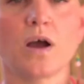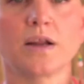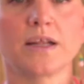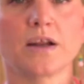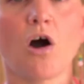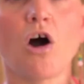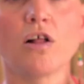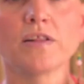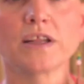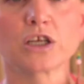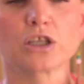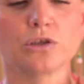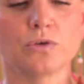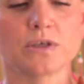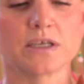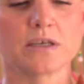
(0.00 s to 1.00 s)
it all
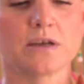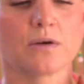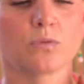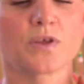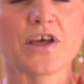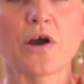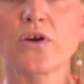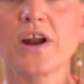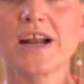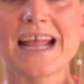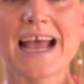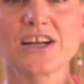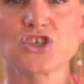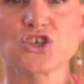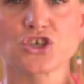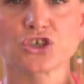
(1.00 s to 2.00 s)
included without any
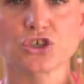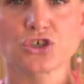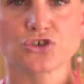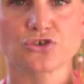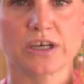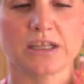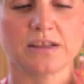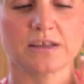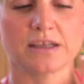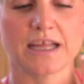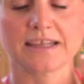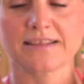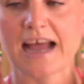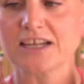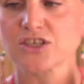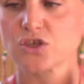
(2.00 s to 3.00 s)
added sugars or anything like
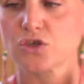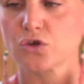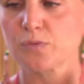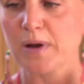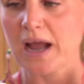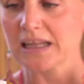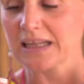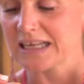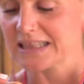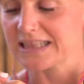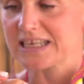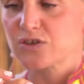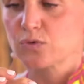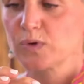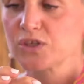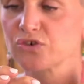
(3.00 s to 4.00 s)
that. So you can buy it like
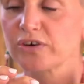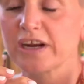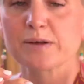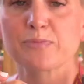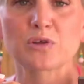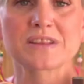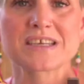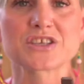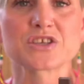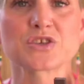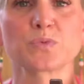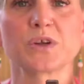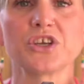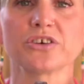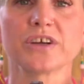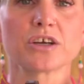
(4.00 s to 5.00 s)
this. And what's great about this is
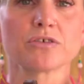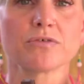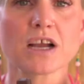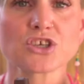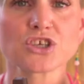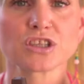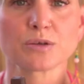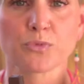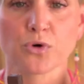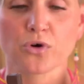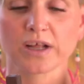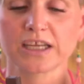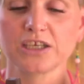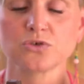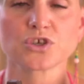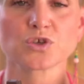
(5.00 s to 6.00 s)
when you're in a rush in the morning
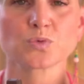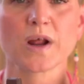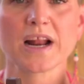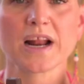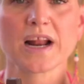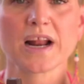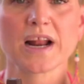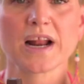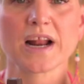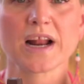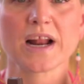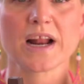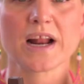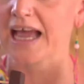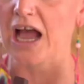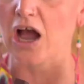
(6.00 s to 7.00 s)
and you just want to have a hit of
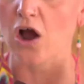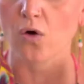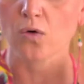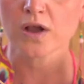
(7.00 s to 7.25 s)
cacao,